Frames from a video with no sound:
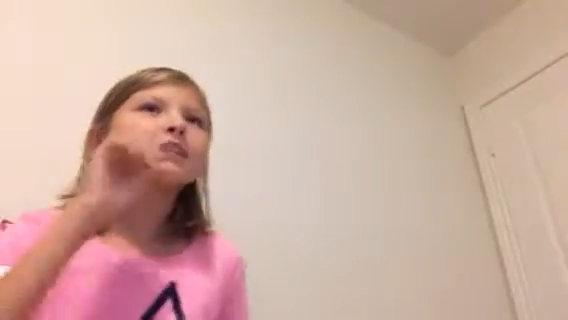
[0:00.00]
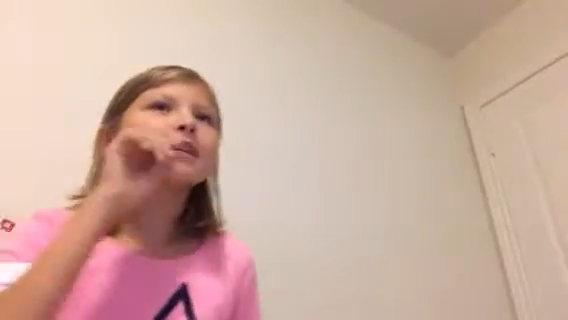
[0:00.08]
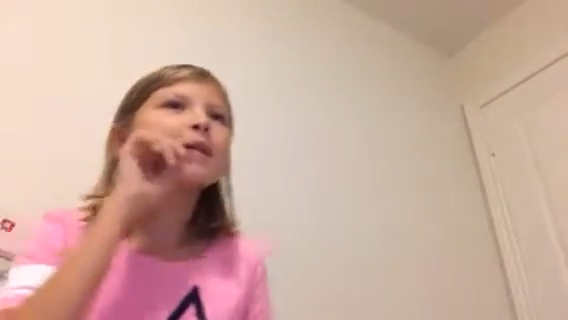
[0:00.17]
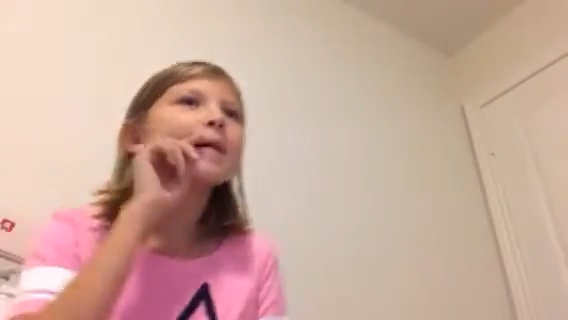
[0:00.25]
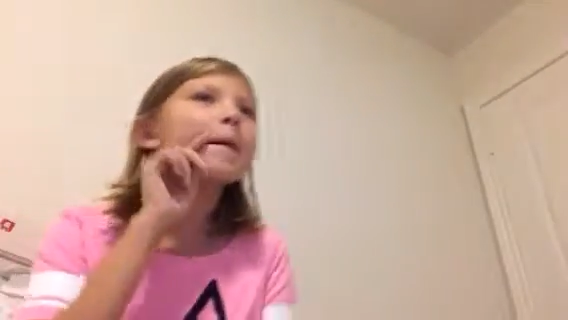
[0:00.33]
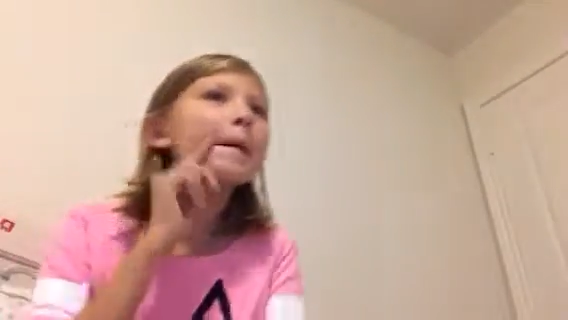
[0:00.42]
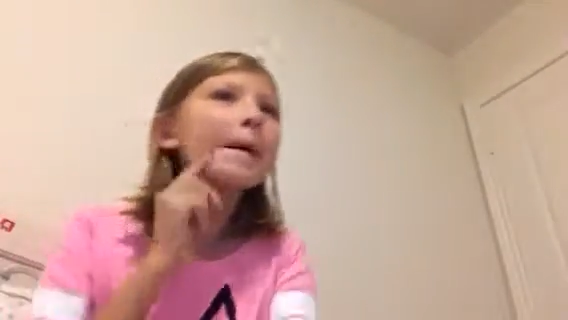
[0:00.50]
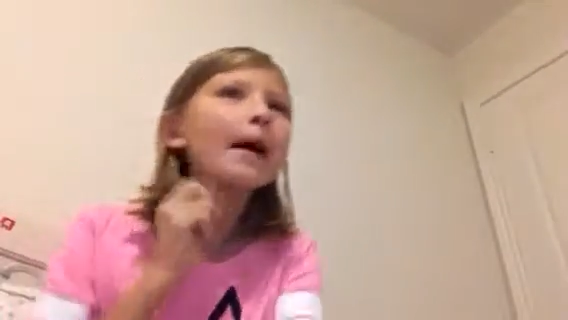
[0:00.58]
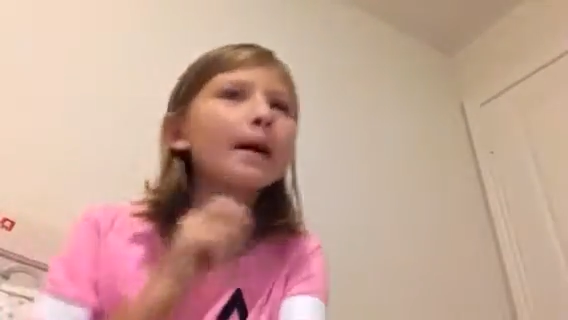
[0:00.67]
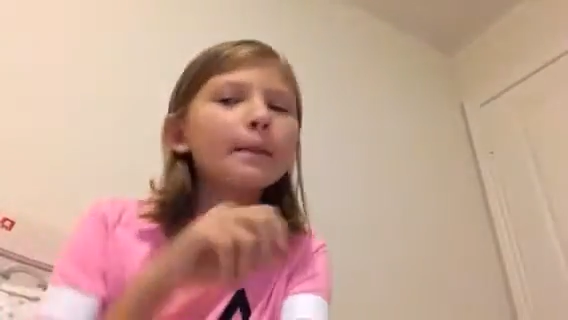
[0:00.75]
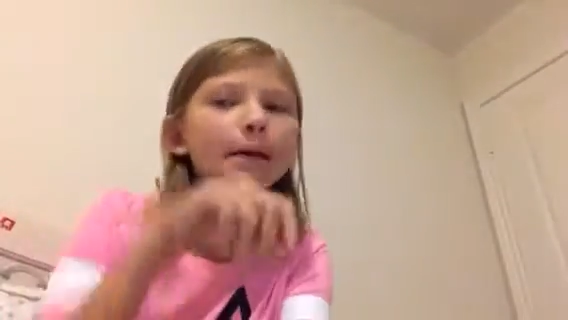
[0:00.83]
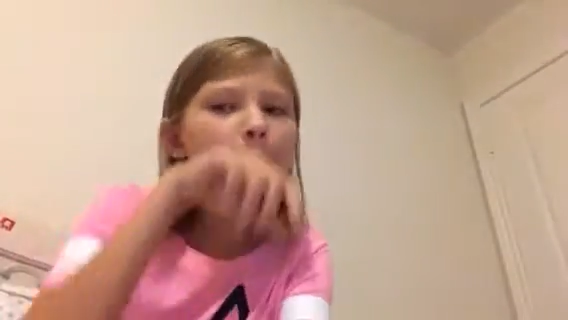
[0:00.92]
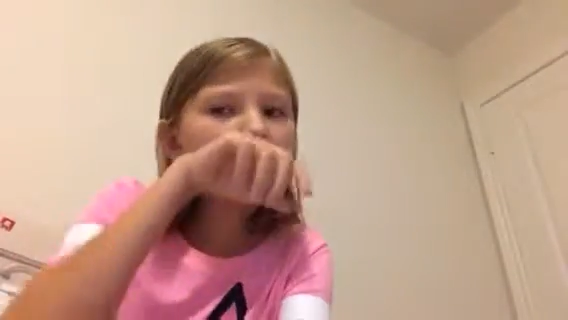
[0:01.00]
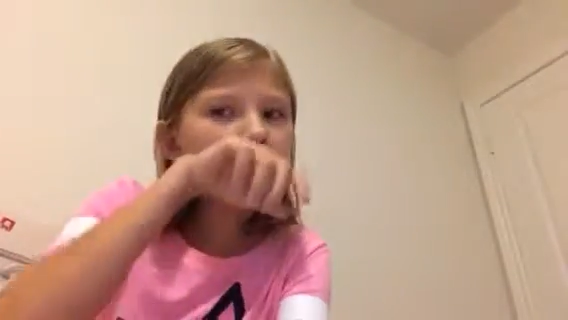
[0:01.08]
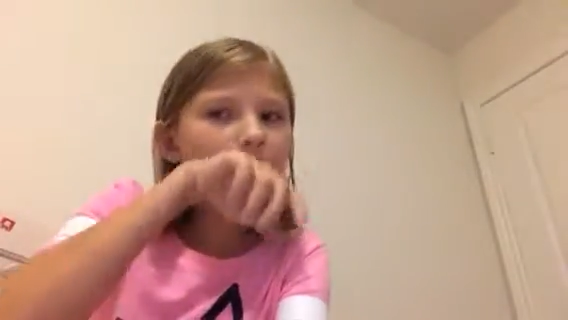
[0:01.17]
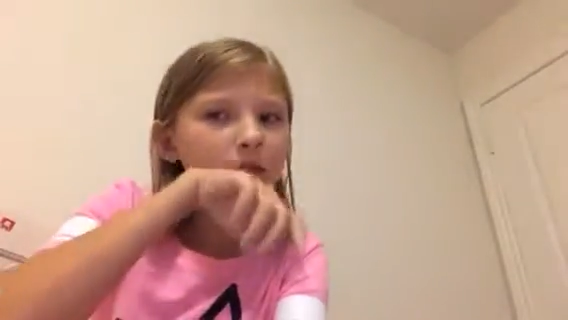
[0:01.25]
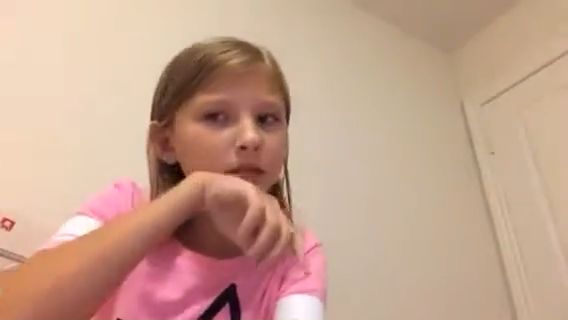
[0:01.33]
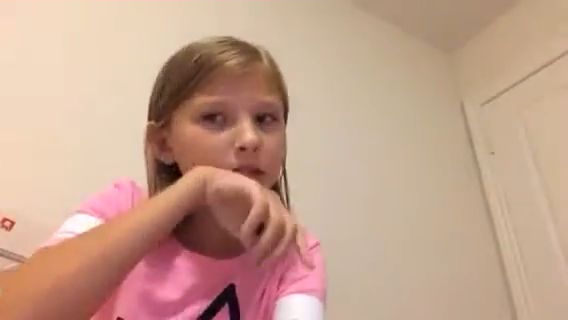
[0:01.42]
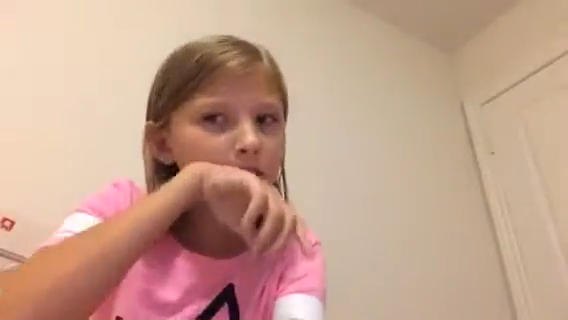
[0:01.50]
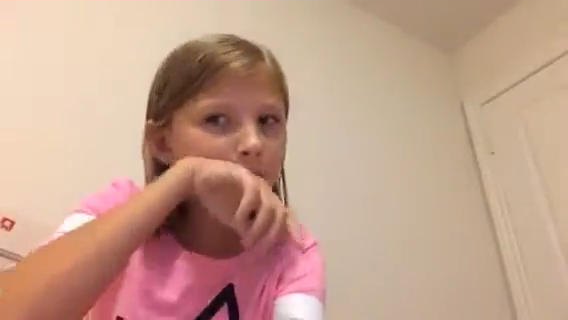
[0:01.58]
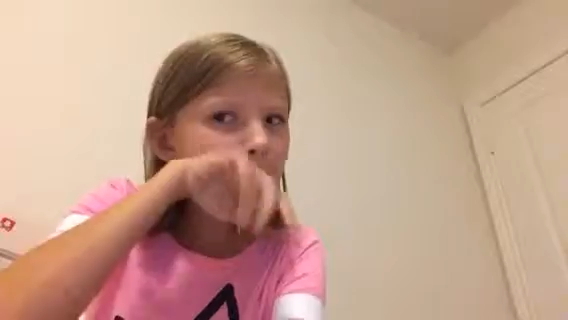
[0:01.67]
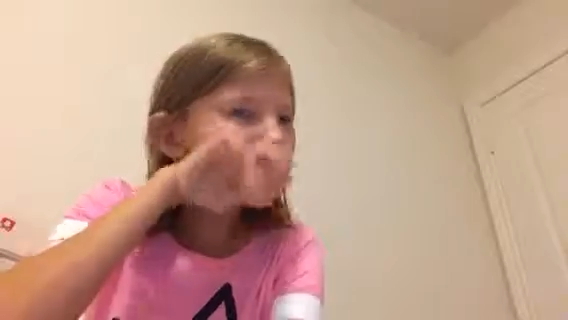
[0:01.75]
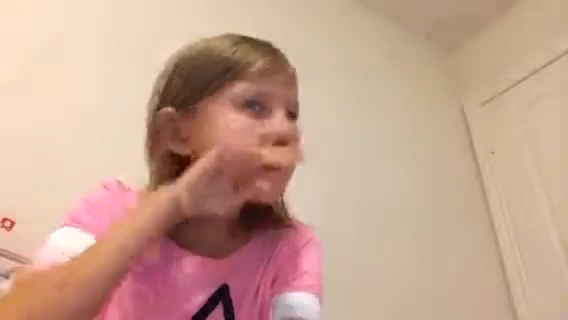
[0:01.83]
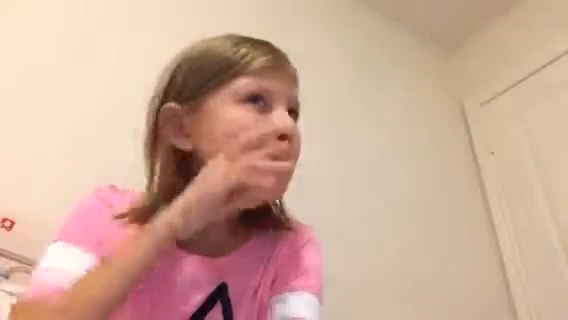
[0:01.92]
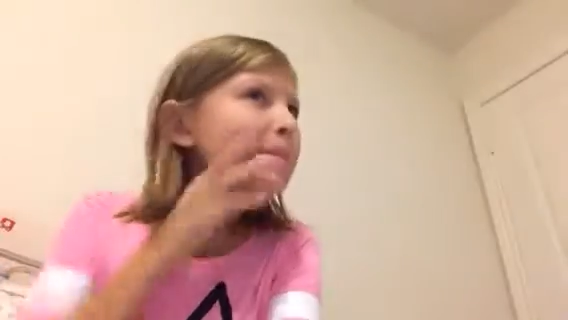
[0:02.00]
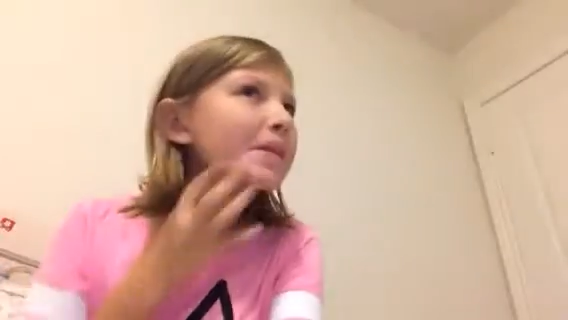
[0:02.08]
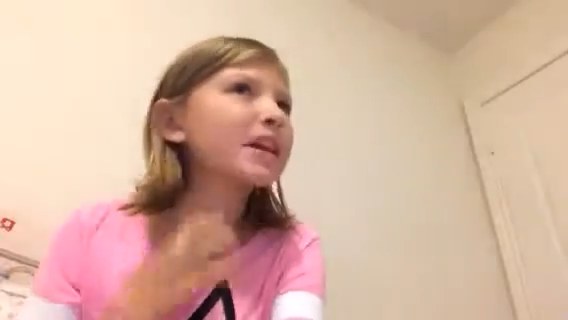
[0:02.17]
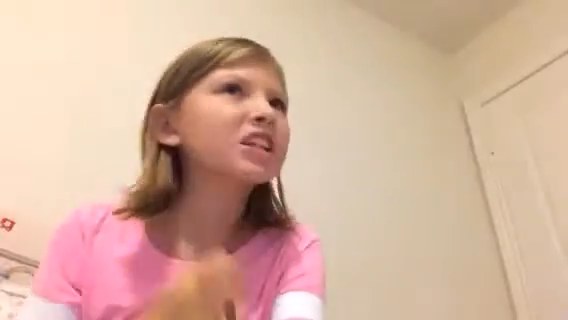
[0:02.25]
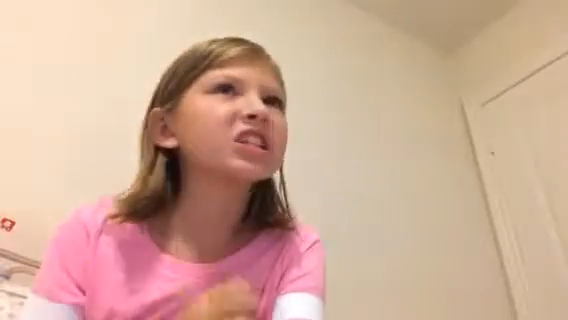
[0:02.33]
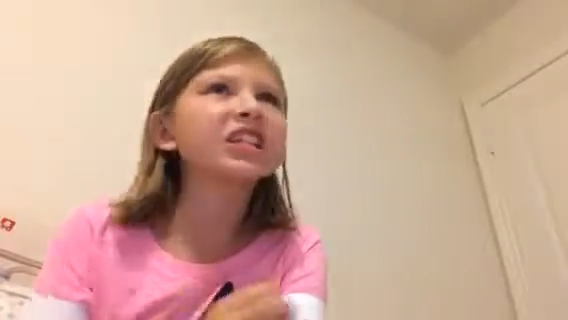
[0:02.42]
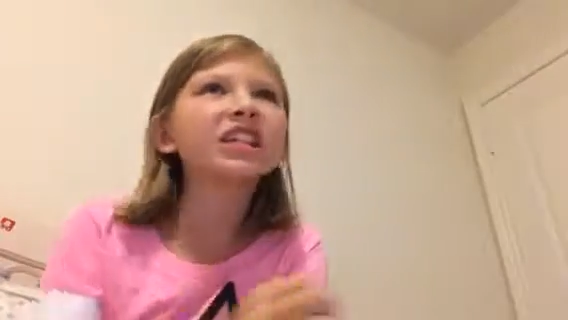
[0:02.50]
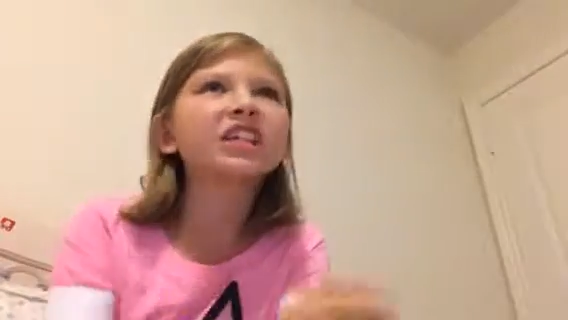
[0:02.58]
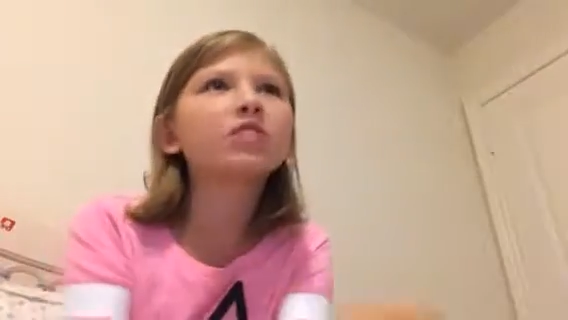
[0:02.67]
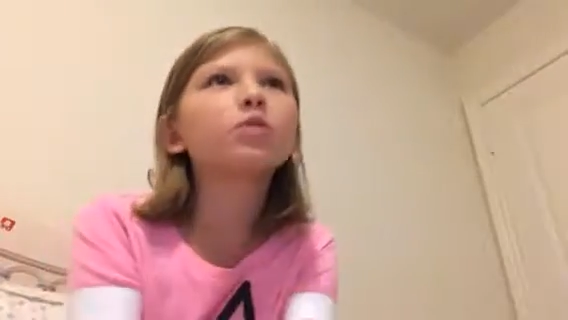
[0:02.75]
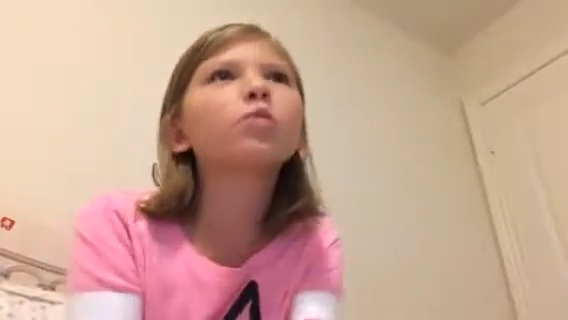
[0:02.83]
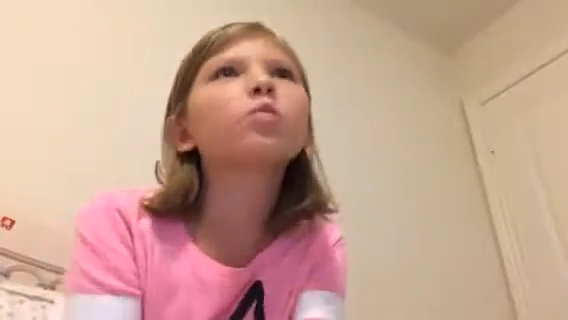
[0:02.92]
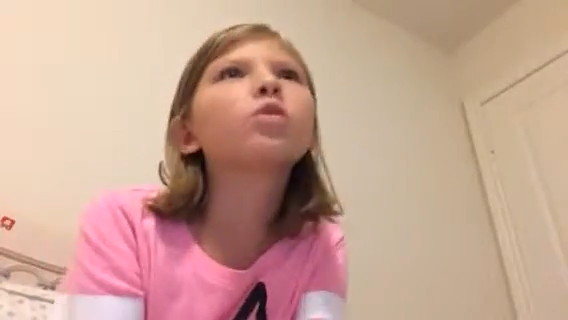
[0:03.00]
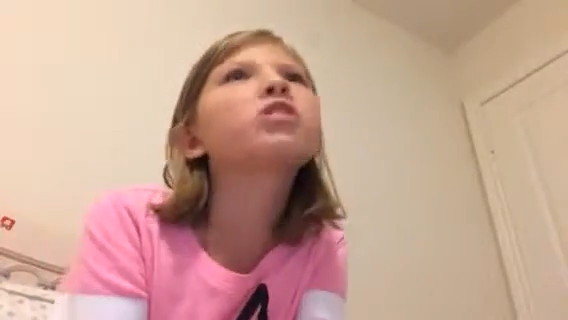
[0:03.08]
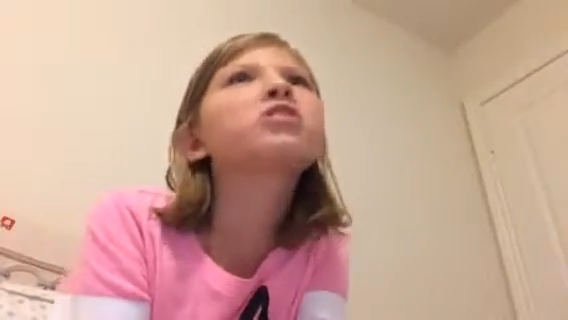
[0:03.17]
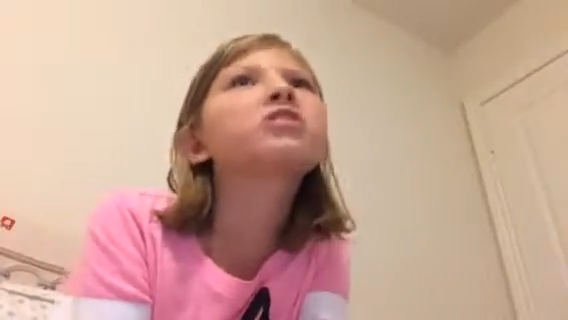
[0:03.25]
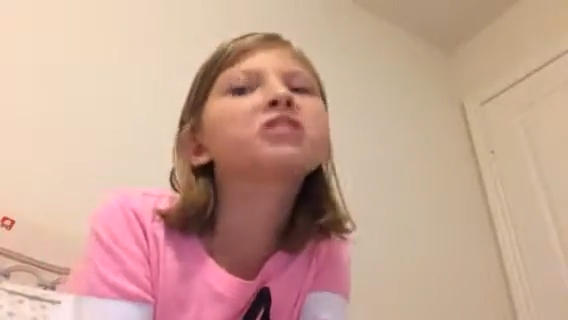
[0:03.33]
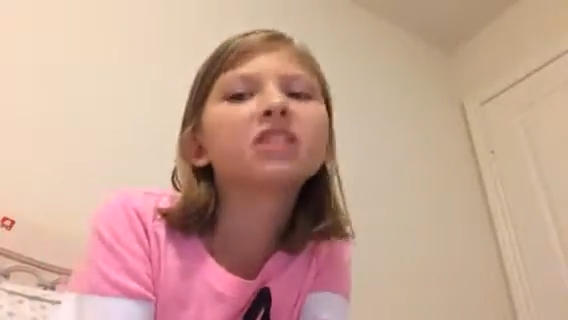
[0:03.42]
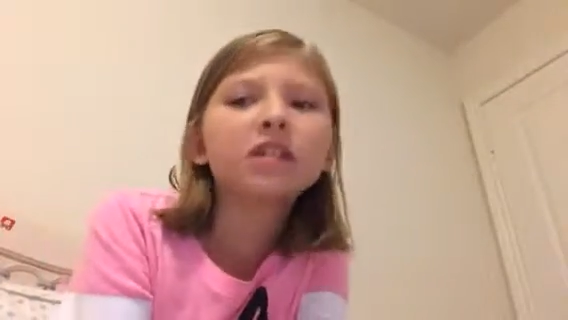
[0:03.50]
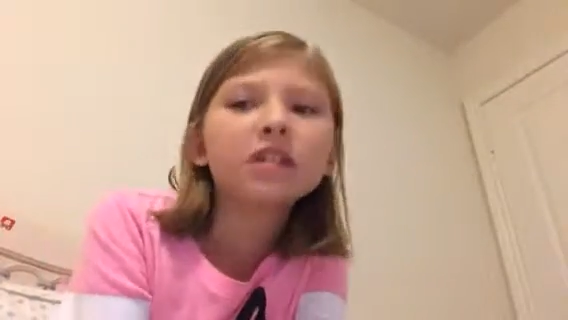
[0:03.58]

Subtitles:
So, I'm a better student. I just hate the work.